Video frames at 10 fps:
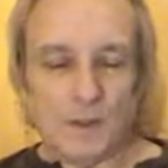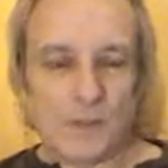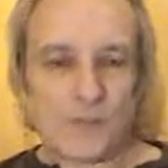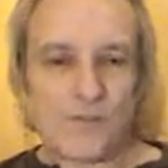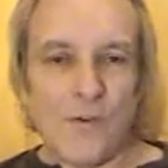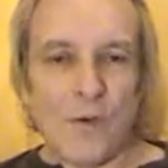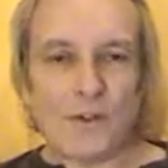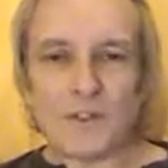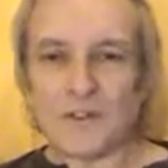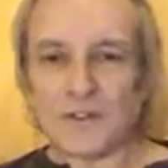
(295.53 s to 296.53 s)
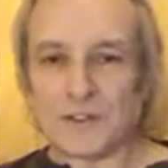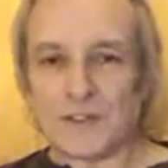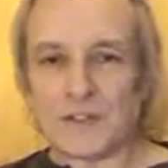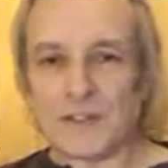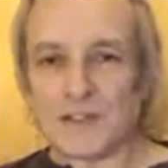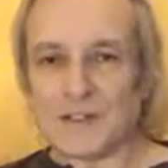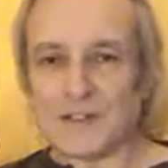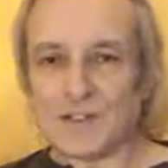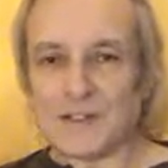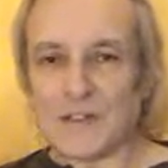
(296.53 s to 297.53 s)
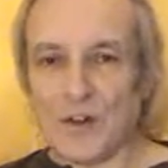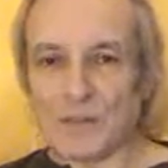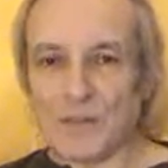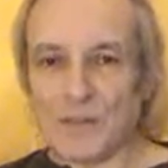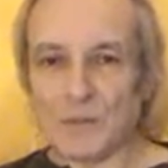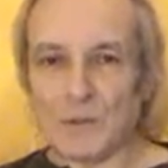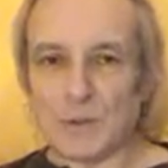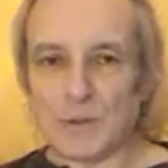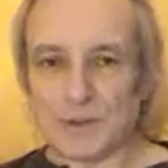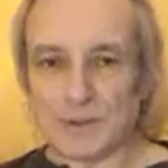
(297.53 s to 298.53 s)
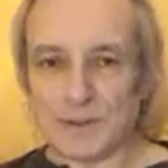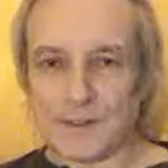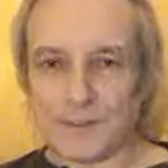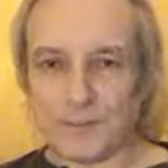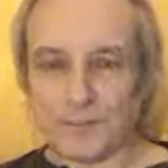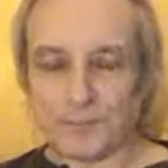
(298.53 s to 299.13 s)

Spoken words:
It's fallen into a state of self-hypnosis.